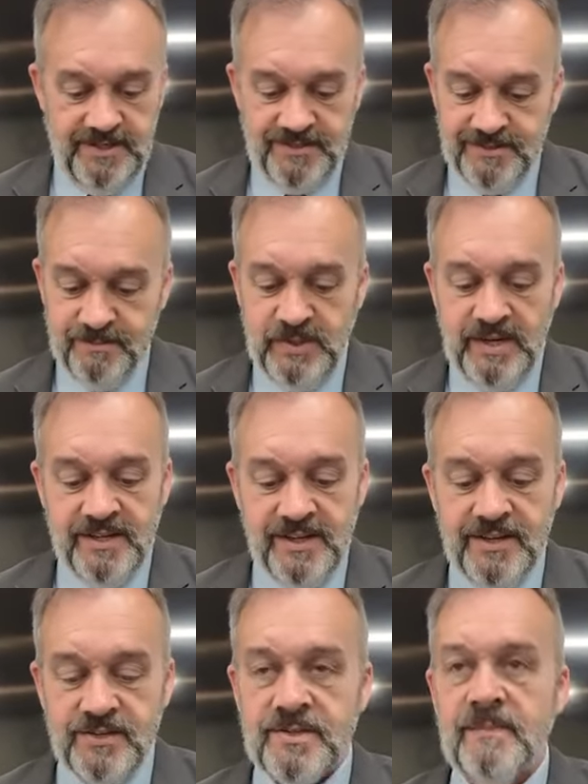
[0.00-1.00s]
this
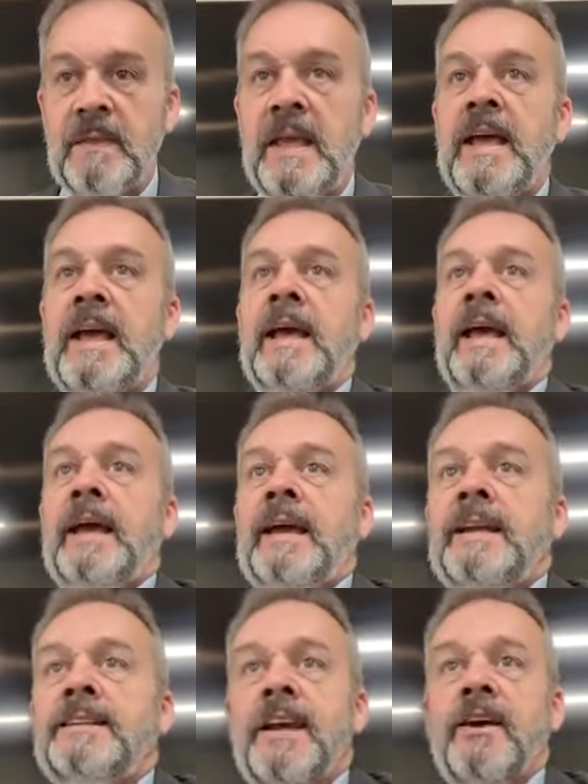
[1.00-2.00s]
because
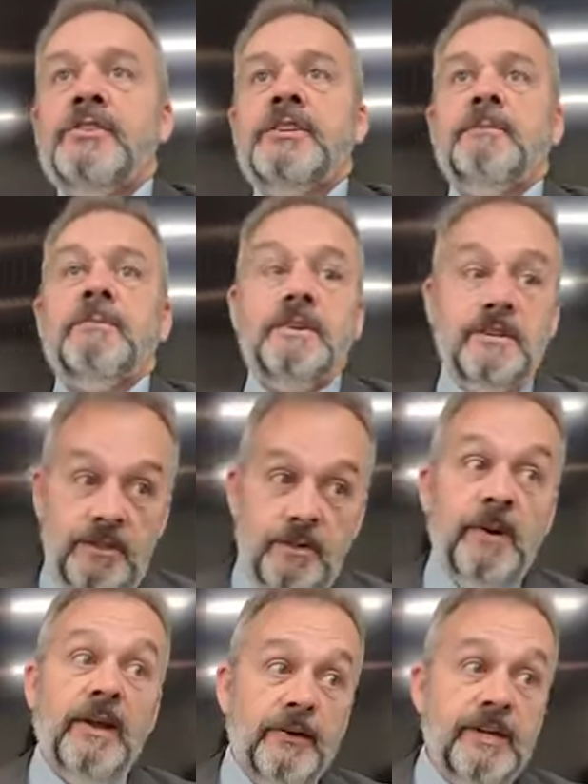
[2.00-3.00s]
he tells him, You
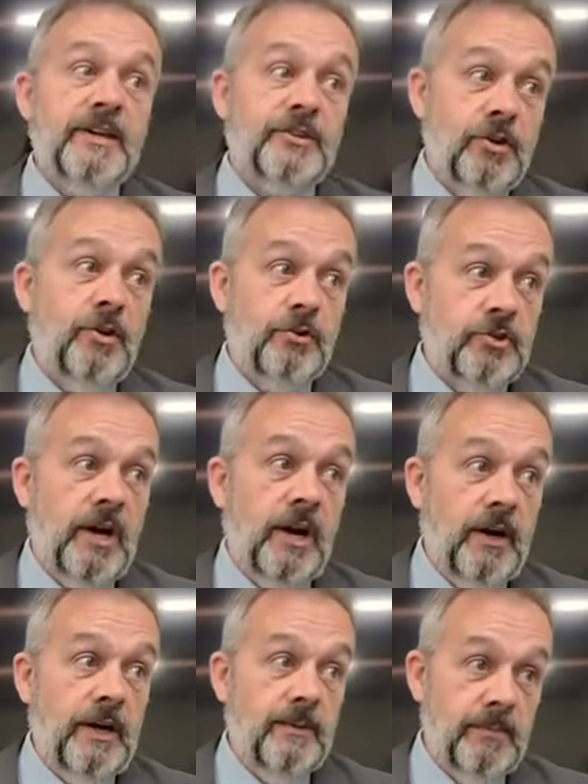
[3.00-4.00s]
better get to your
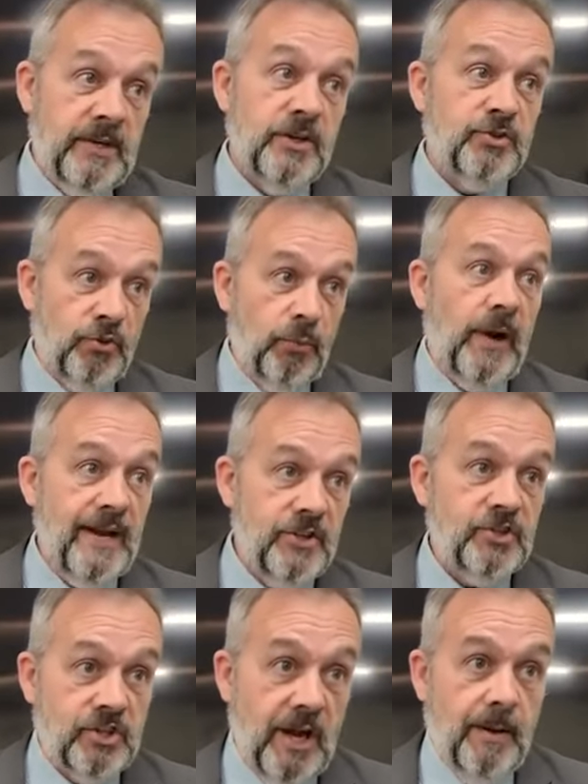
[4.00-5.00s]
chariot because the
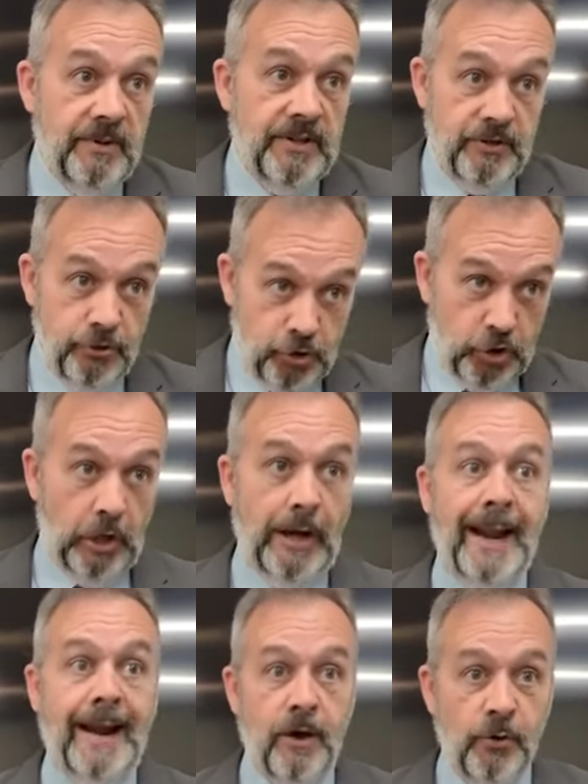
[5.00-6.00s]
rain's coming. There's
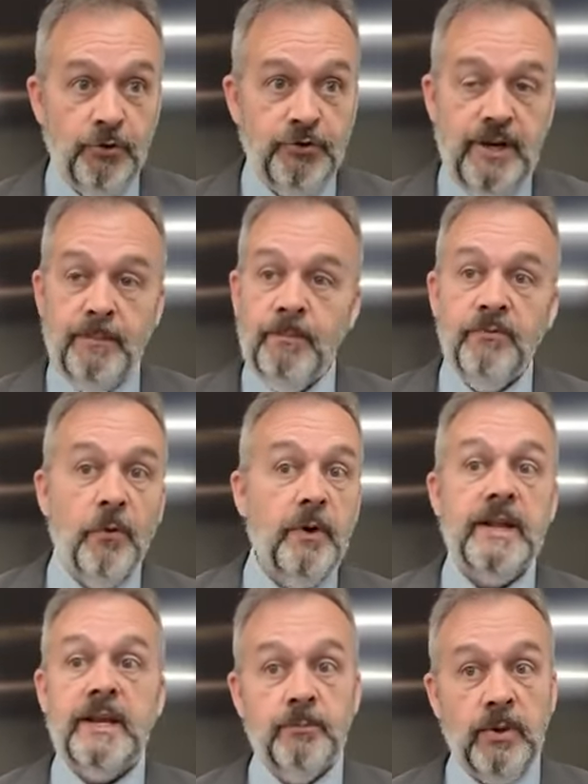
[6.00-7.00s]
clouds. And
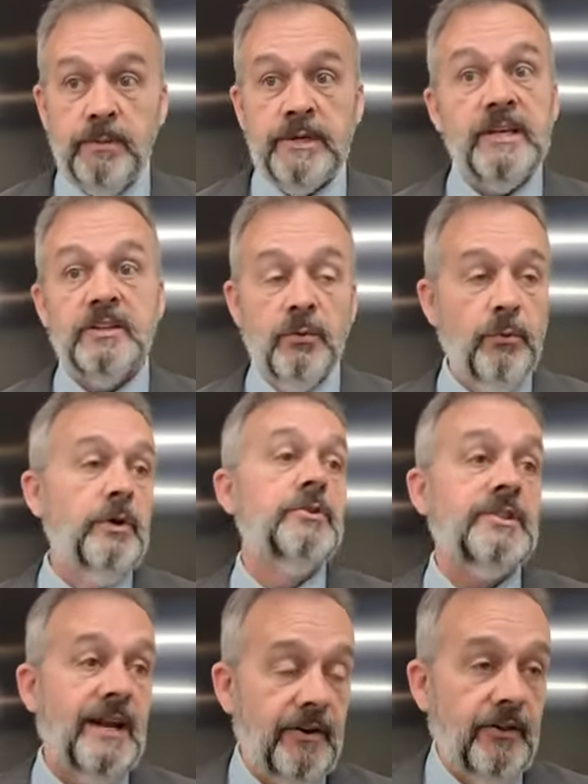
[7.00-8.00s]
before they can probably get the
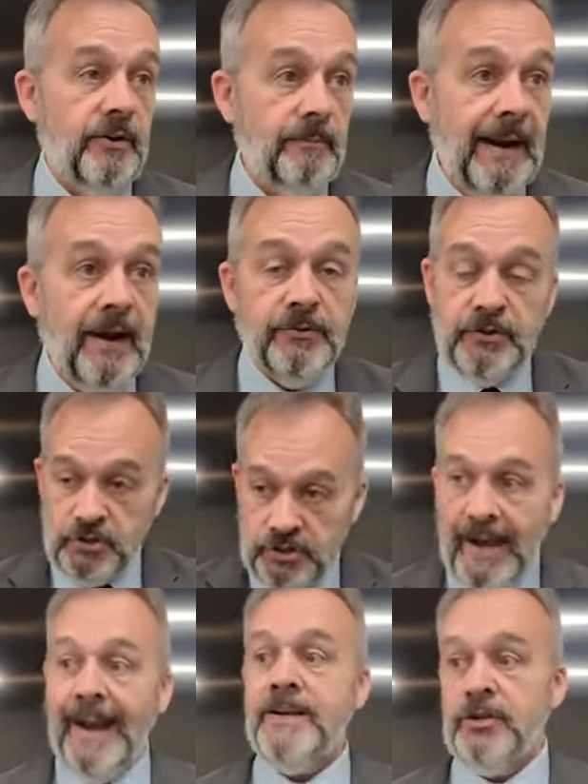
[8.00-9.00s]
words out of their mouth, the
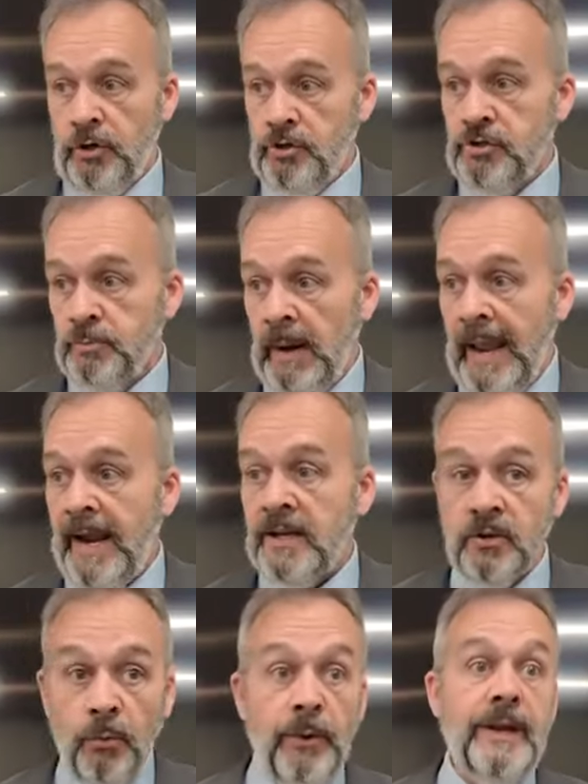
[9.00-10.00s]
sky turns
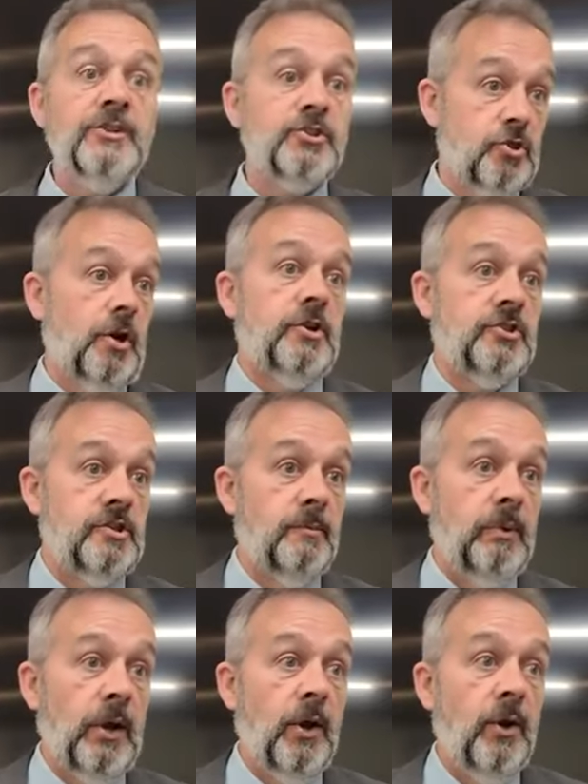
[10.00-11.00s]
black, the wind starts to
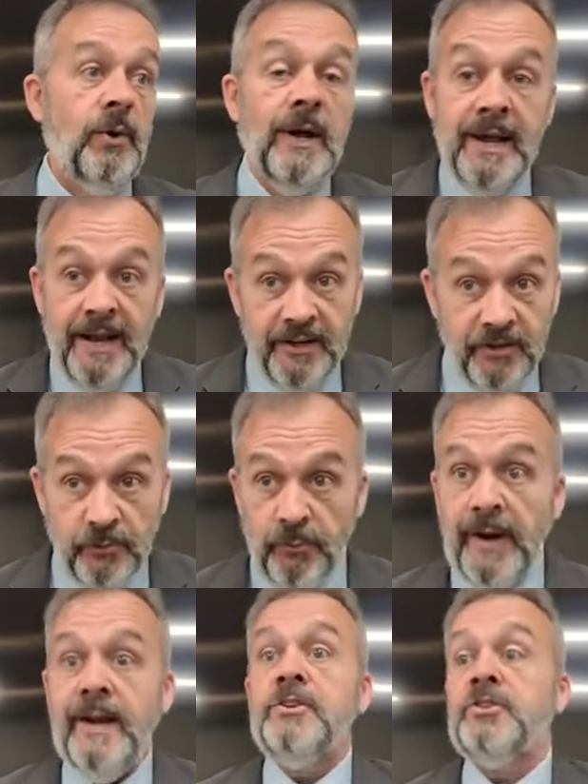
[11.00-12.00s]
blow, and the
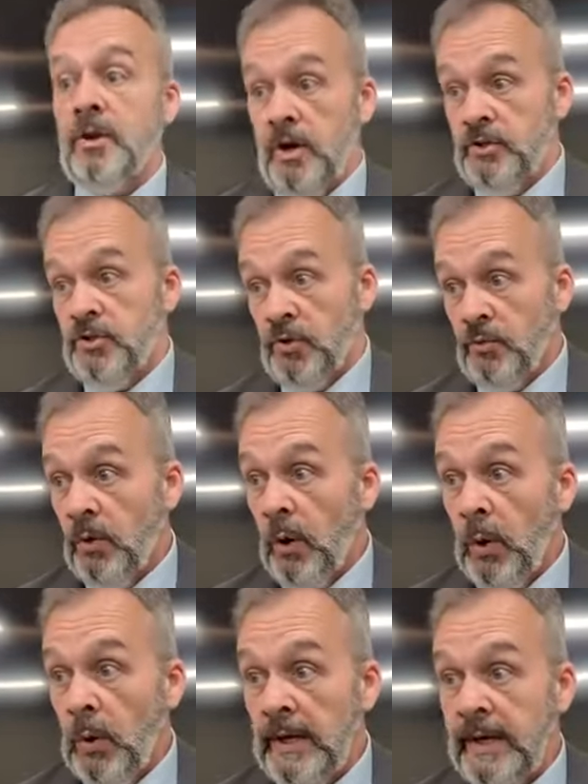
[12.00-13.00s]
rain starts to
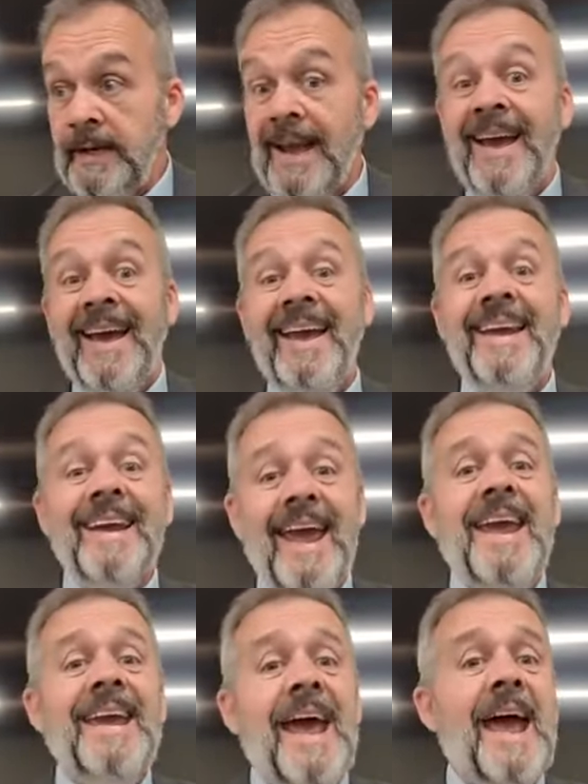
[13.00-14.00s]
roll in. Hey,
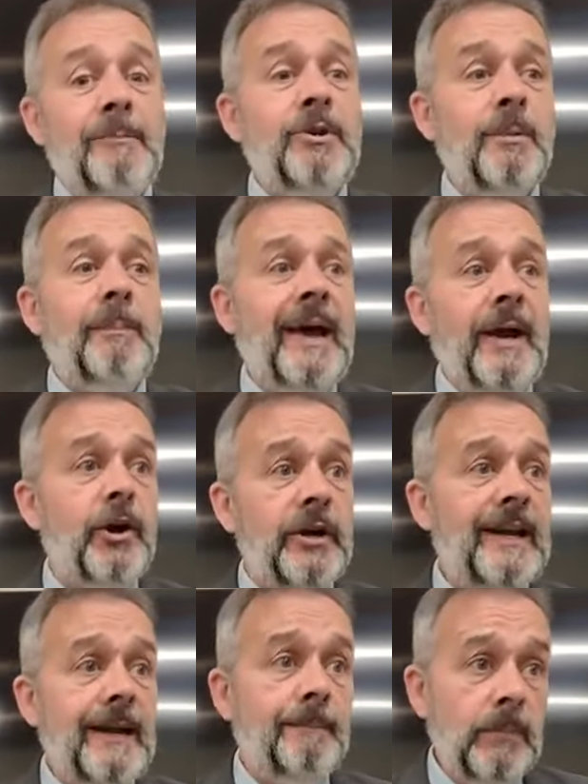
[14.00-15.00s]
Ahab, you better
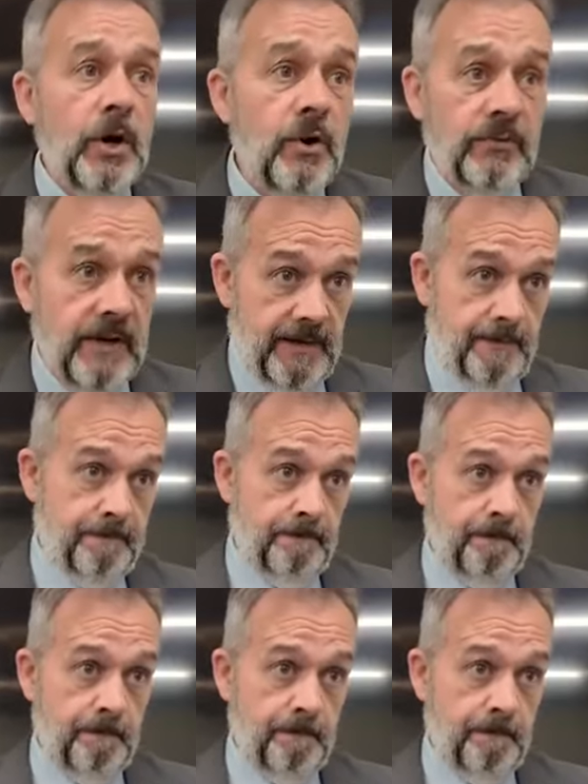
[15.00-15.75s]
get moving.